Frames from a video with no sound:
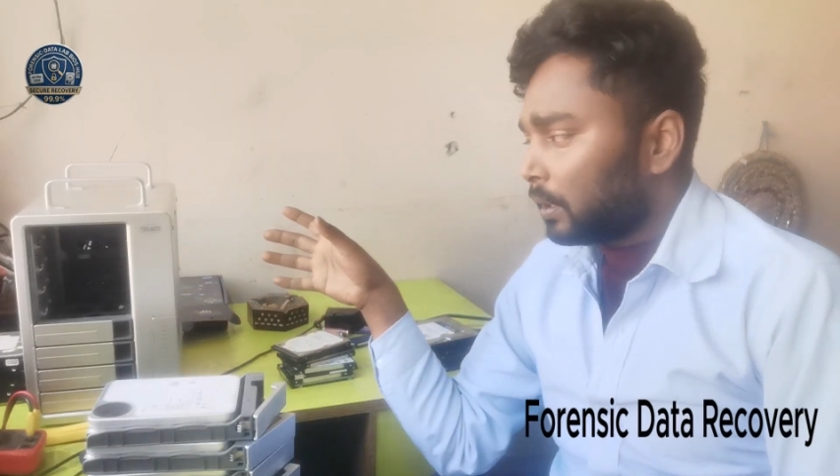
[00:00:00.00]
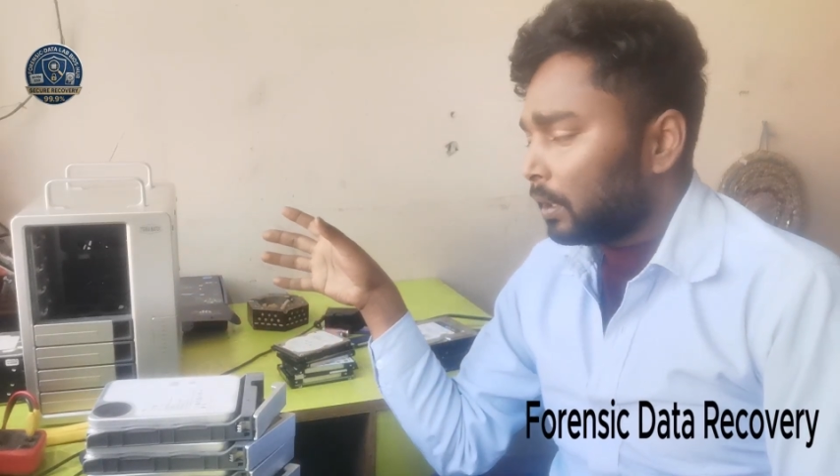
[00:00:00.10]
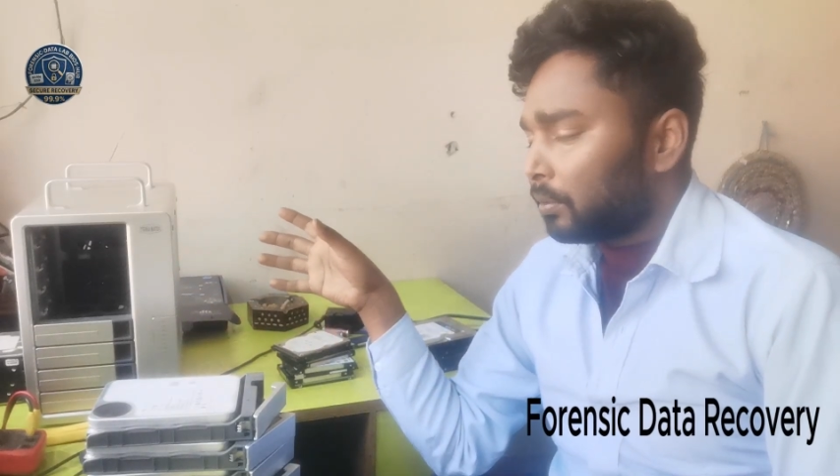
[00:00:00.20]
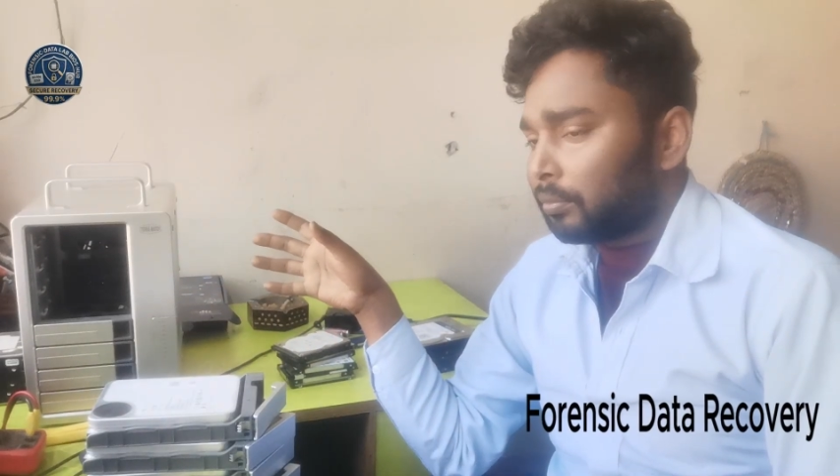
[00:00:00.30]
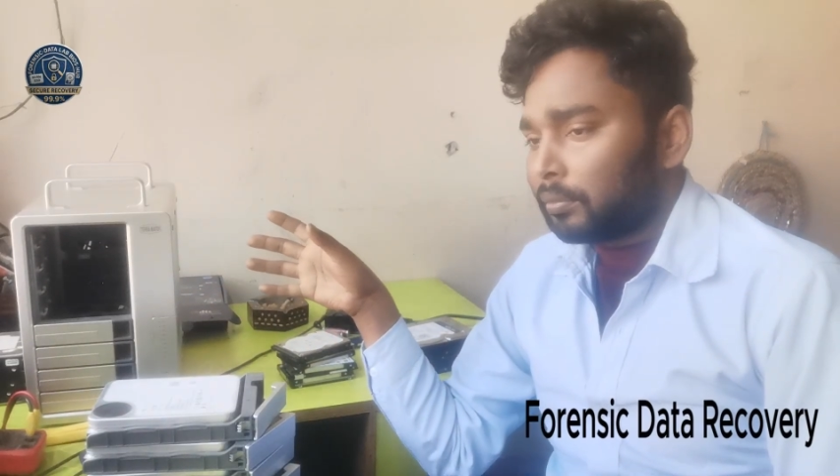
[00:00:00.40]

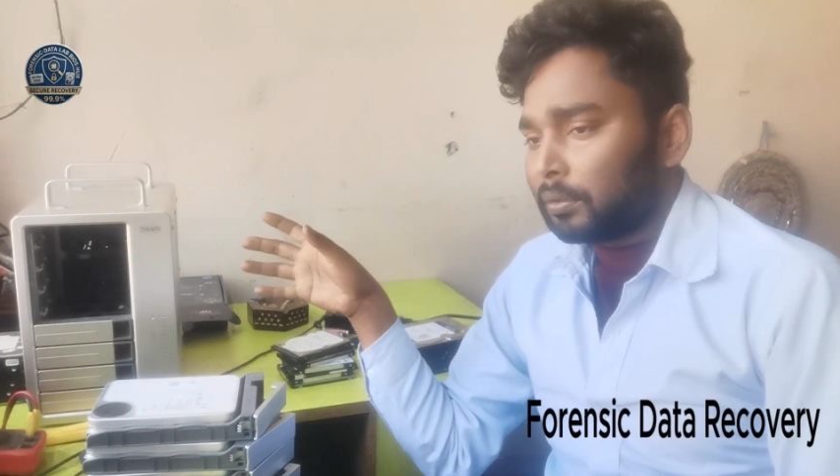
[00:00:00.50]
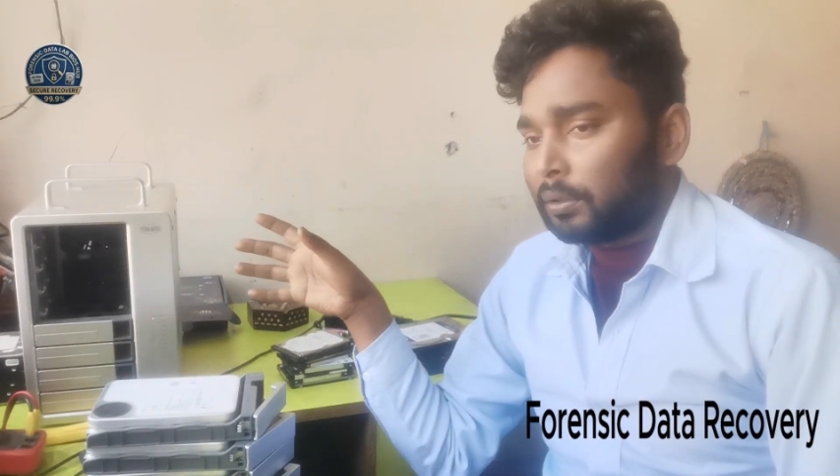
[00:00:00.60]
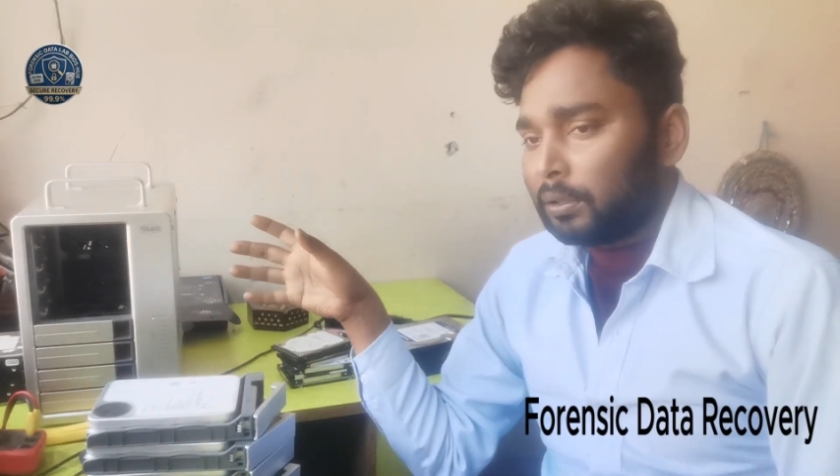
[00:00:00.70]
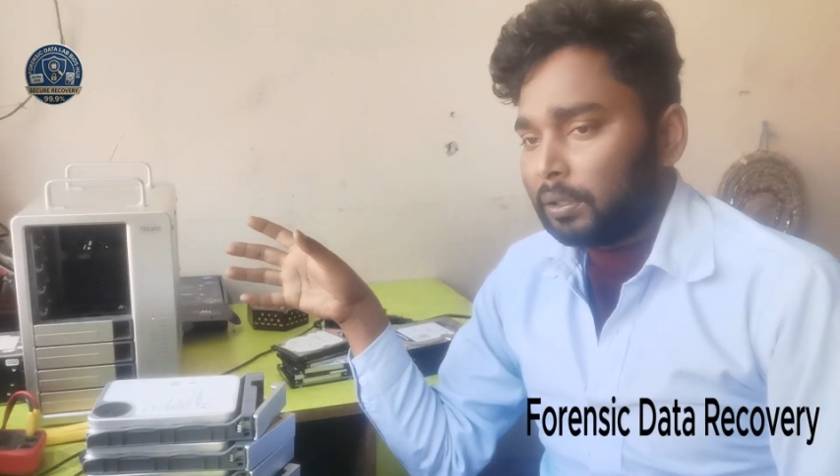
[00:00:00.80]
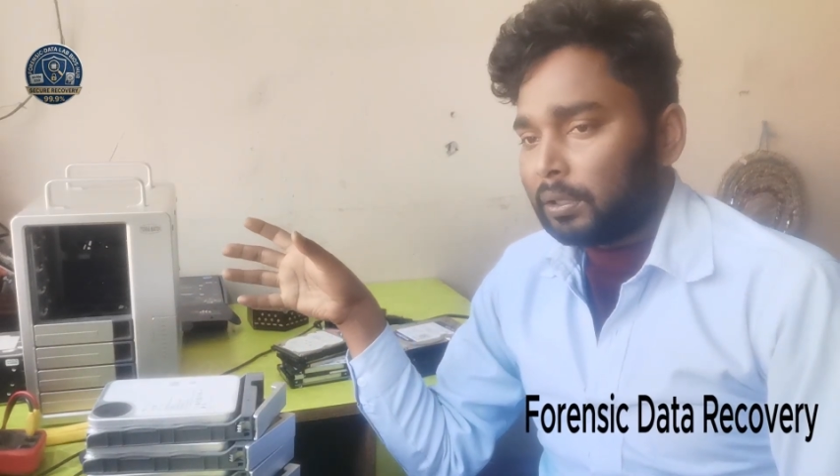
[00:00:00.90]
case
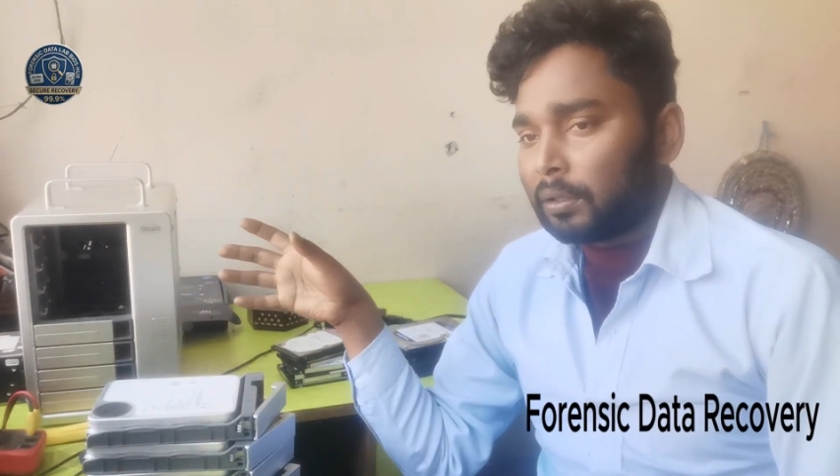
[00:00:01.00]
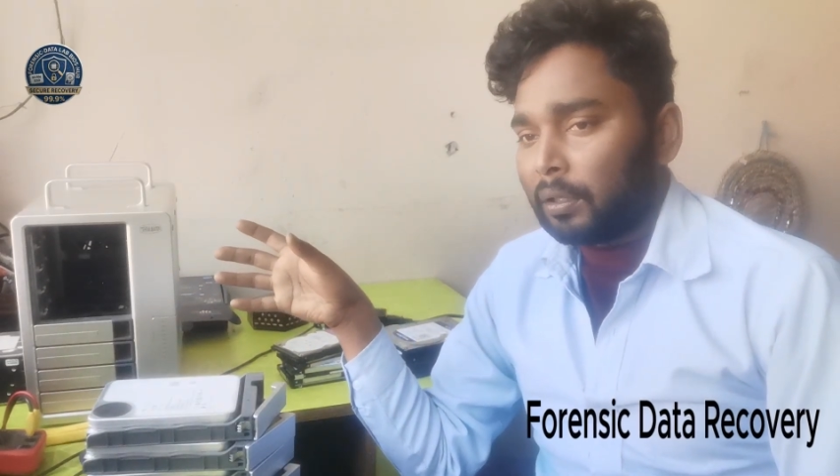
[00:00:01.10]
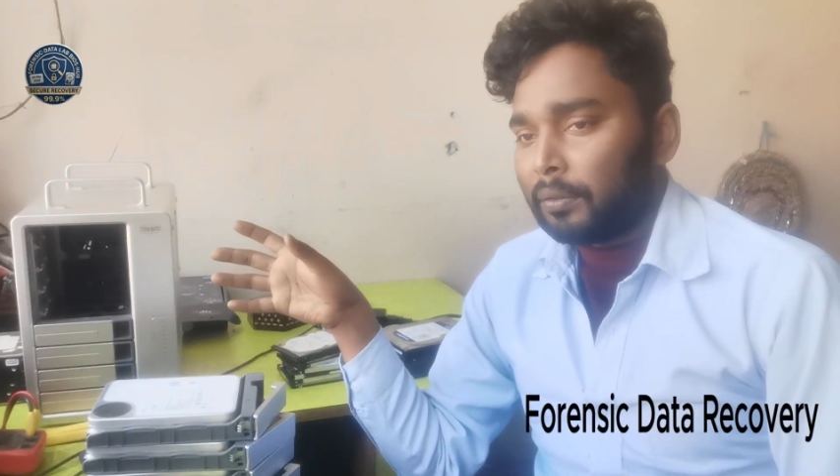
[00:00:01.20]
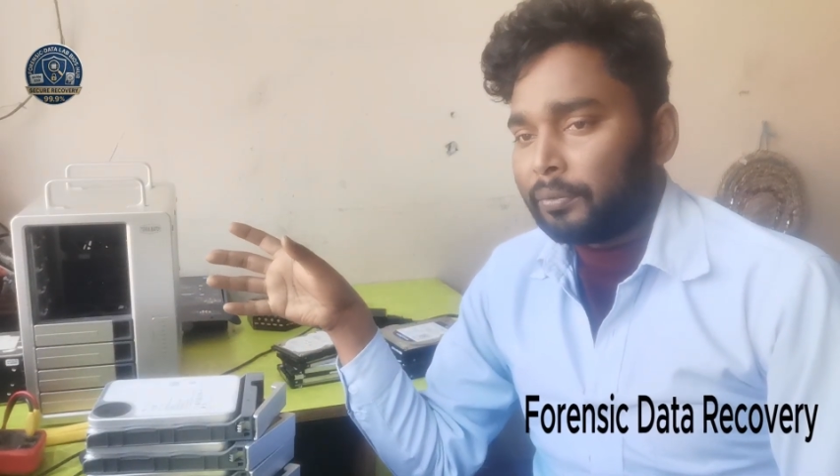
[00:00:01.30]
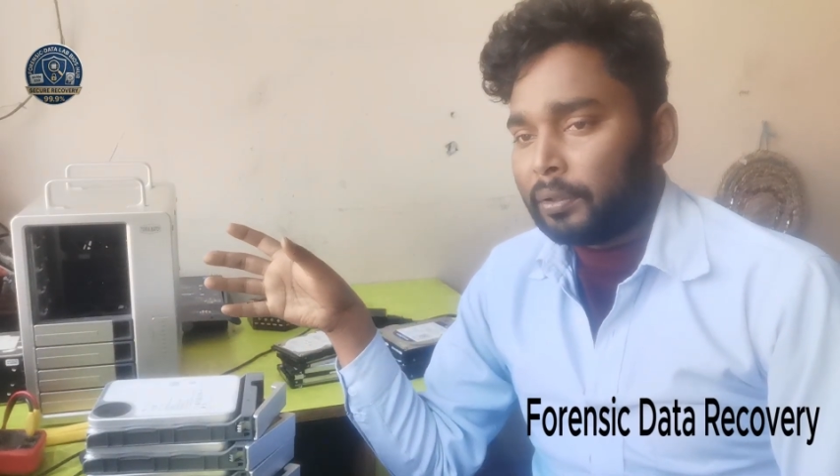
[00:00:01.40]
is
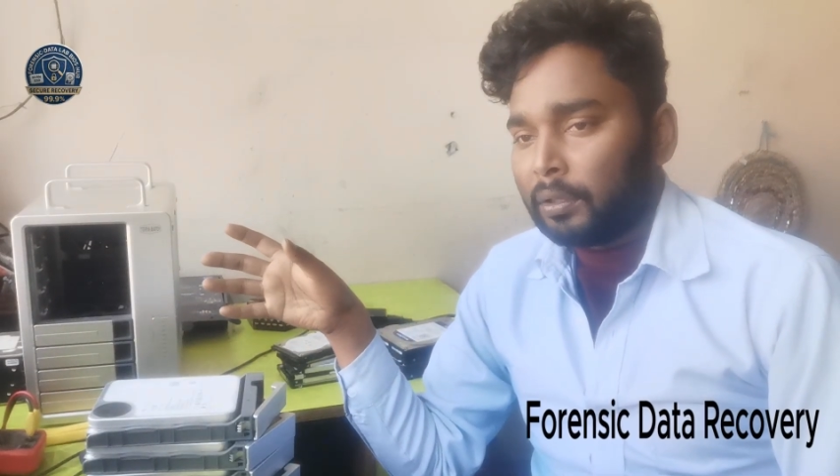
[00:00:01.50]
of